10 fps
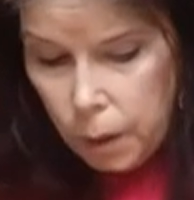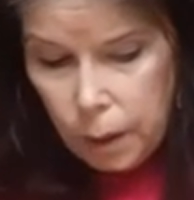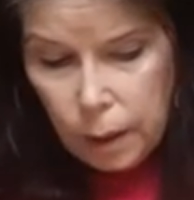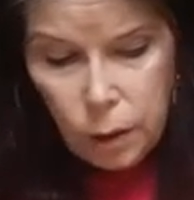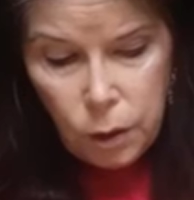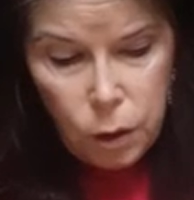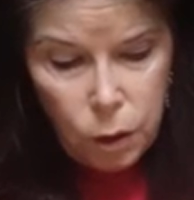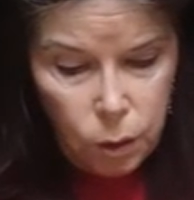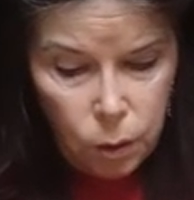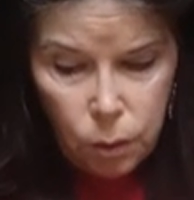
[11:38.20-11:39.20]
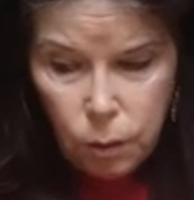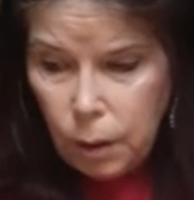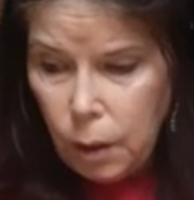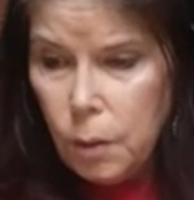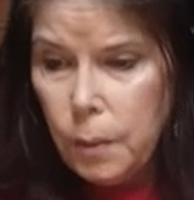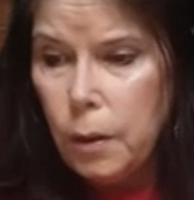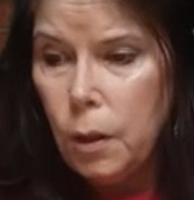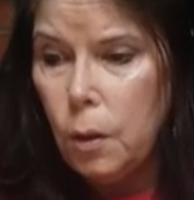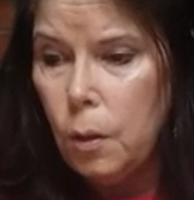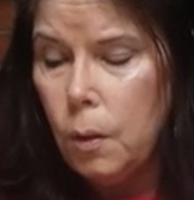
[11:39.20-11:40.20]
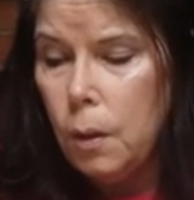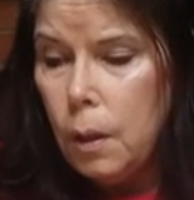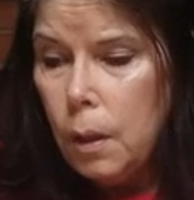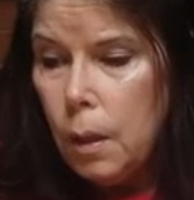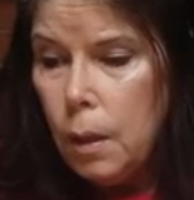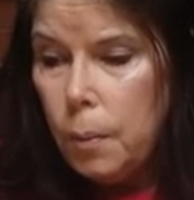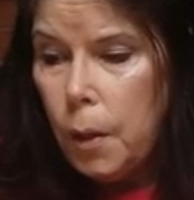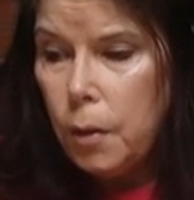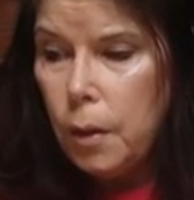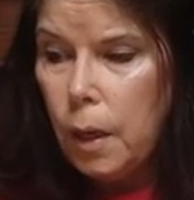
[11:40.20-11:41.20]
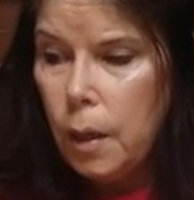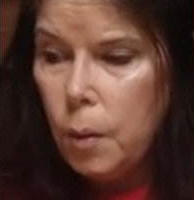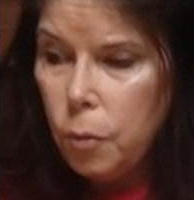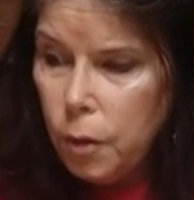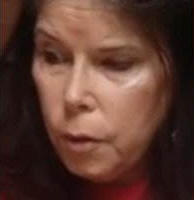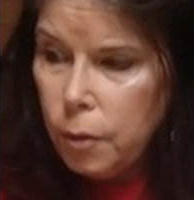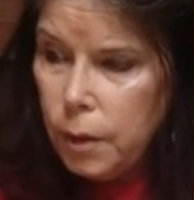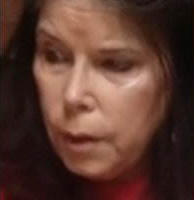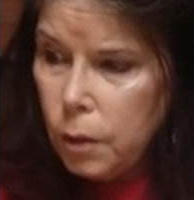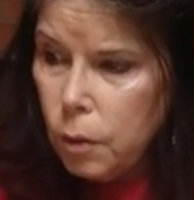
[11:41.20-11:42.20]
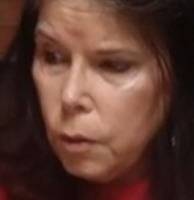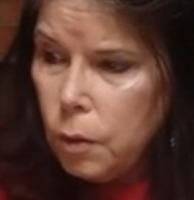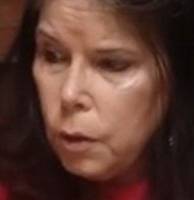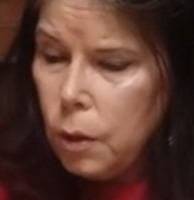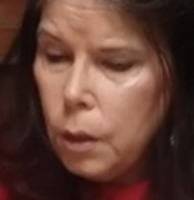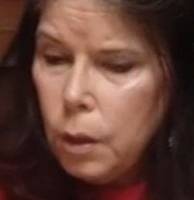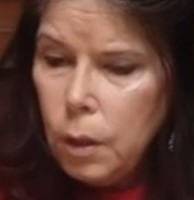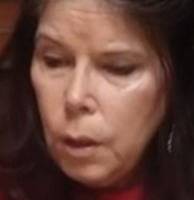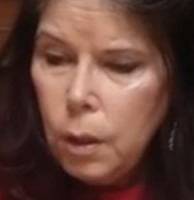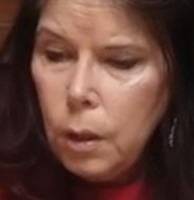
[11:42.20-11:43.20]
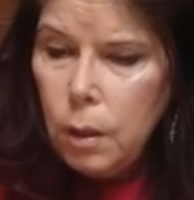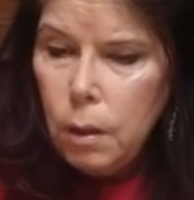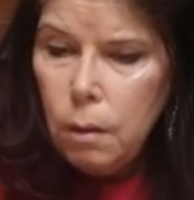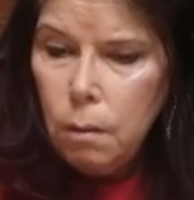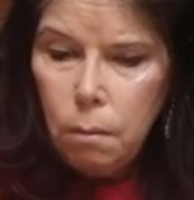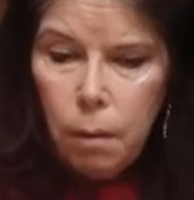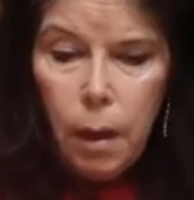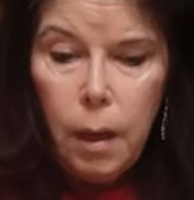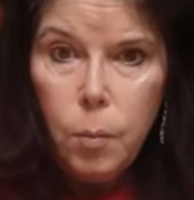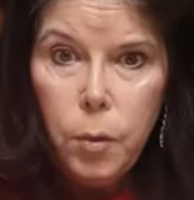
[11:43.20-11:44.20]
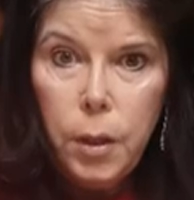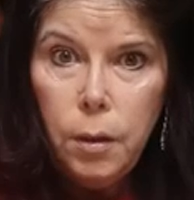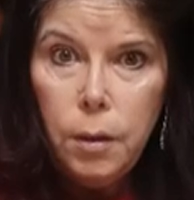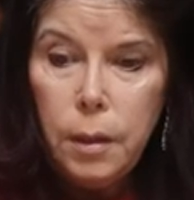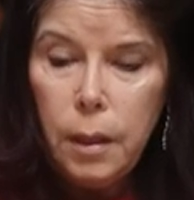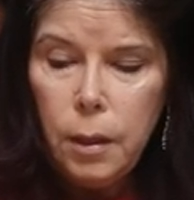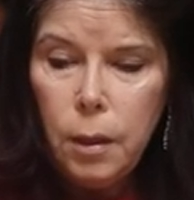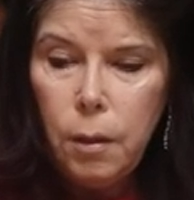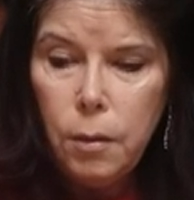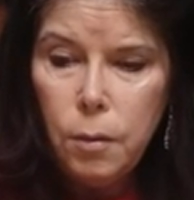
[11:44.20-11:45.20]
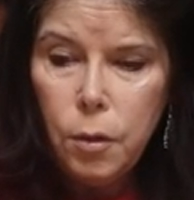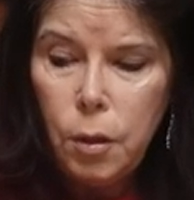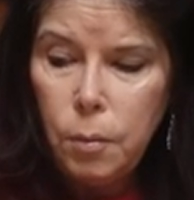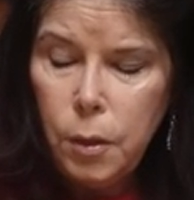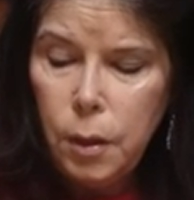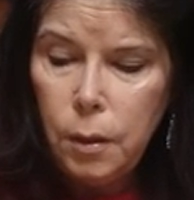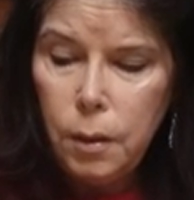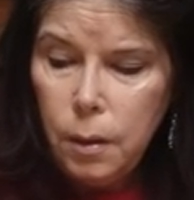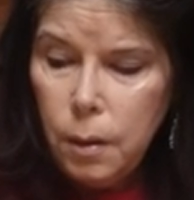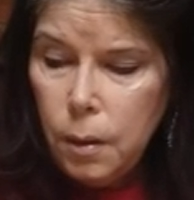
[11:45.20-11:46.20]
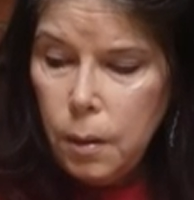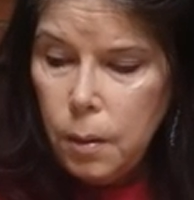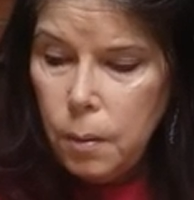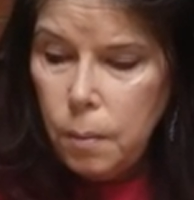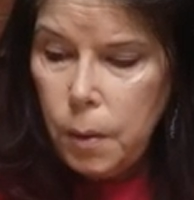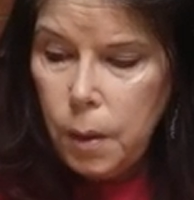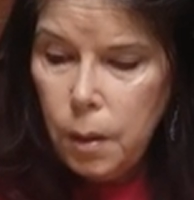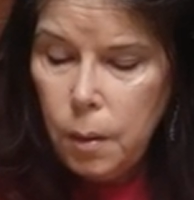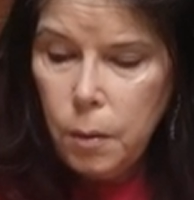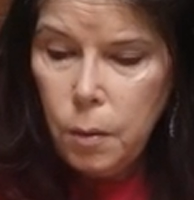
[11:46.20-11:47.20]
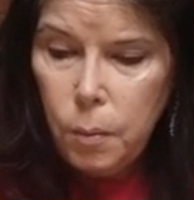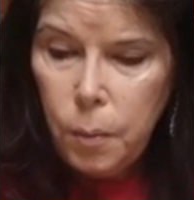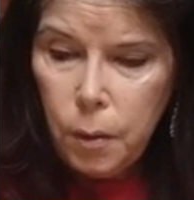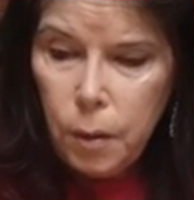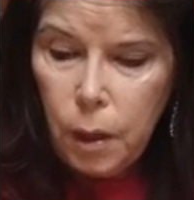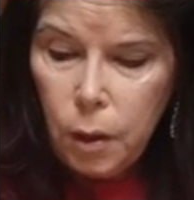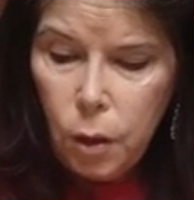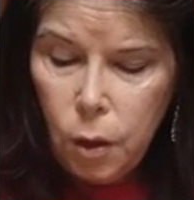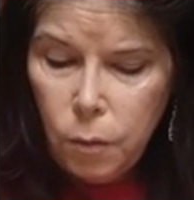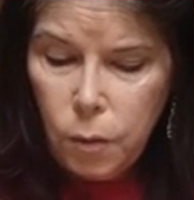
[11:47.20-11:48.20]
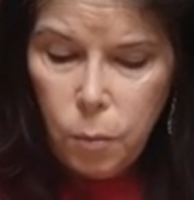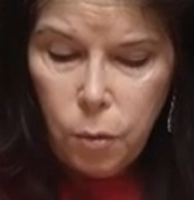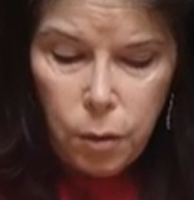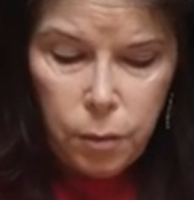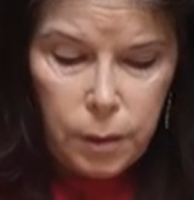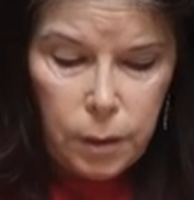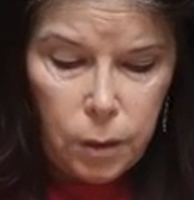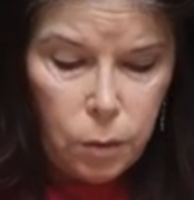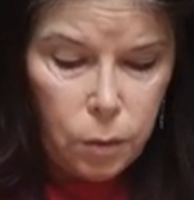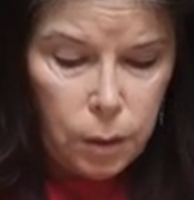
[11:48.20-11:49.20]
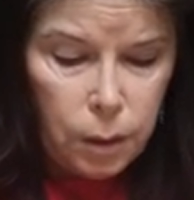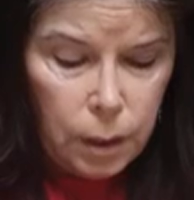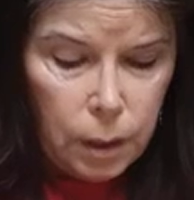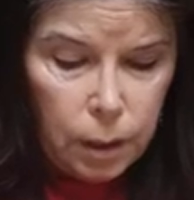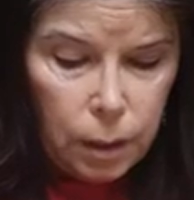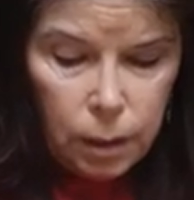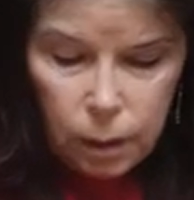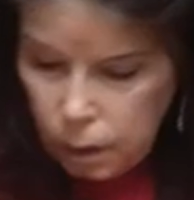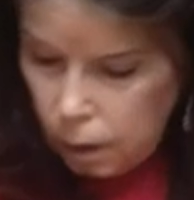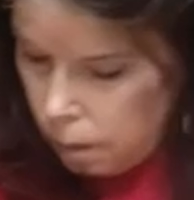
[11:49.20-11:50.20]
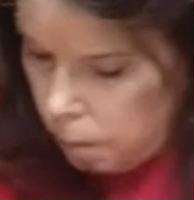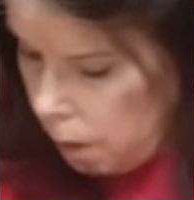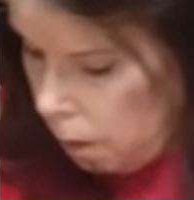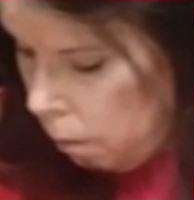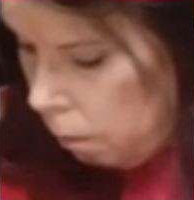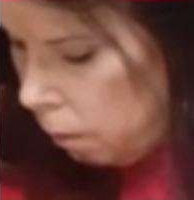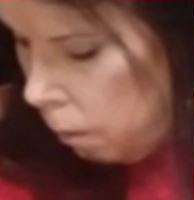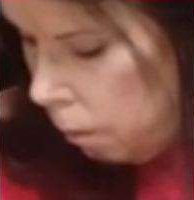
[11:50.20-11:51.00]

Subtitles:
But I used my little polka dot embroidery scissors. I had them right here a second ago. I was going to show them to you. Got the little polka dot curved embroidery scissors to cut them out.